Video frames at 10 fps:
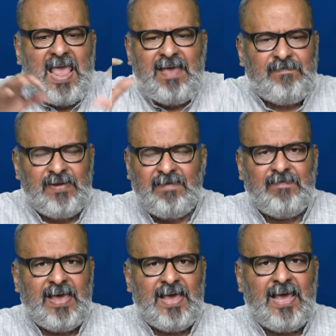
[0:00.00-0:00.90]
every
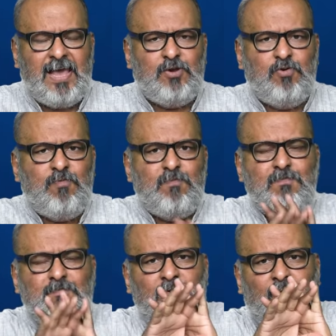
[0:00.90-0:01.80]
way,
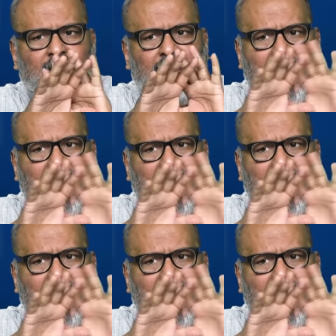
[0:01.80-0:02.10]
you are